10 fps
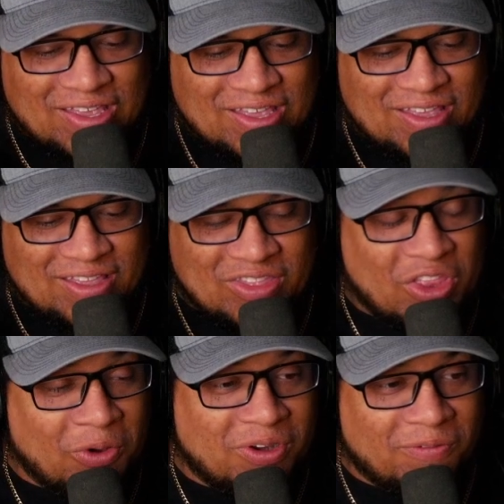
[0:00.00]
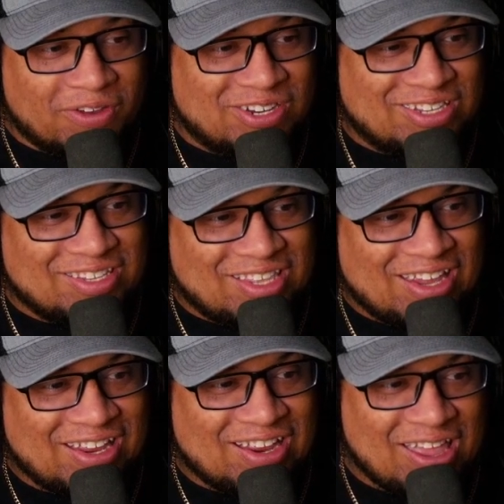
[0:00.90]
no divisions
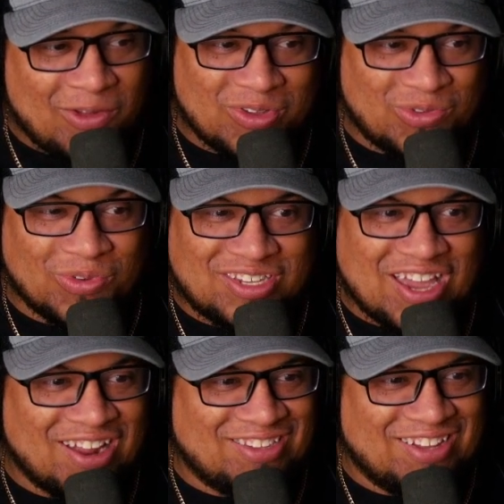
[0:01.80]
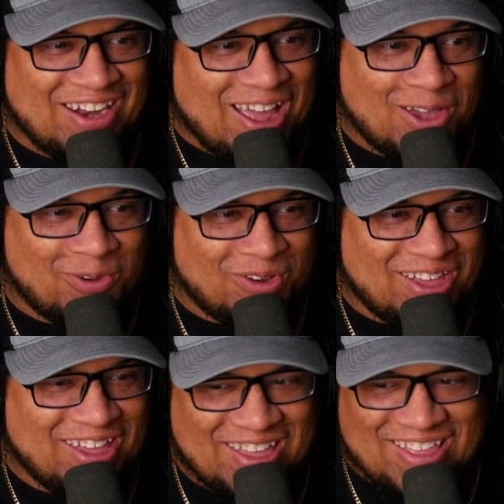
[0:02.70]
thing, it was Wisconsin and Iowa.
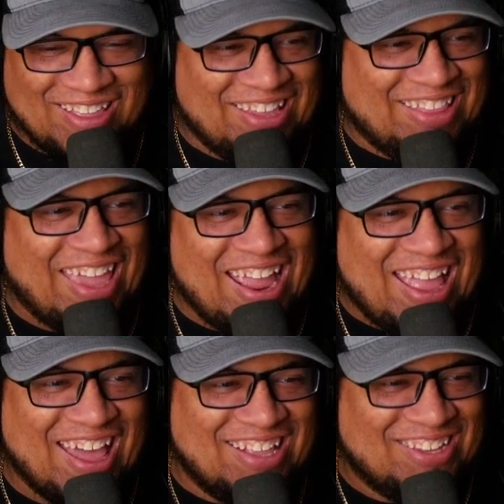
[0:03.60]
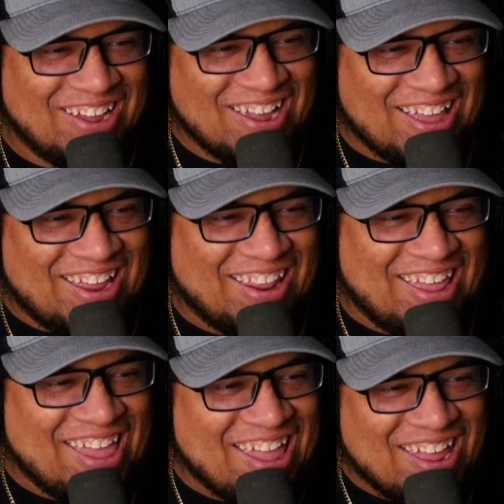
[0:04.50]
They got
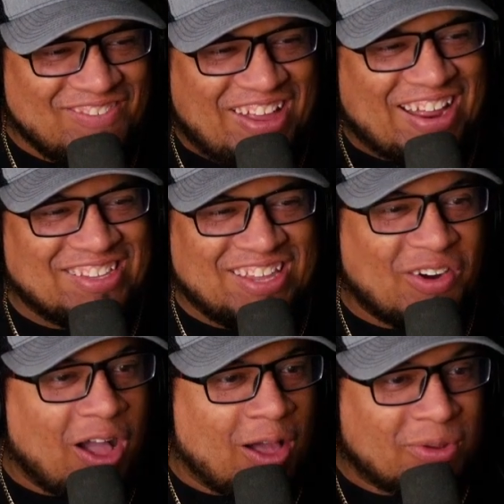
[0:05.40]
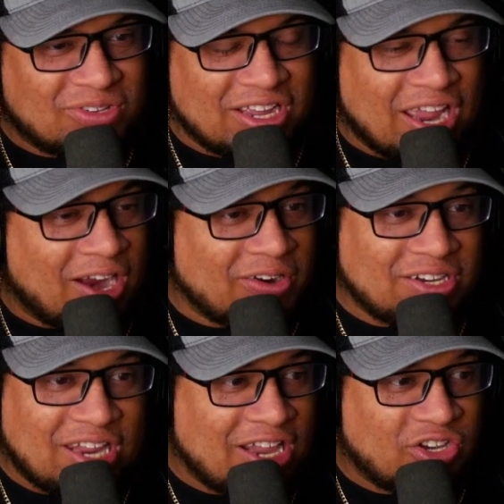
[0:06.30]
because they were almost a
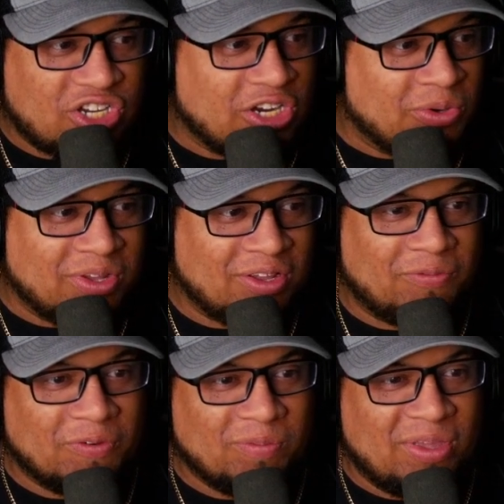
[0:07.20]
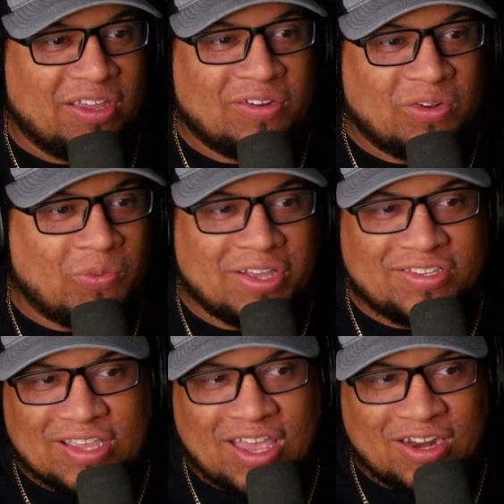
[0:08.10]
guaranteed shoo-in for being on the west
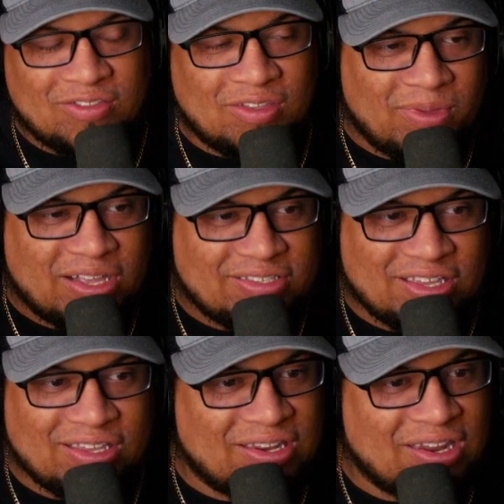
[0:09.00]
side of the Big Ten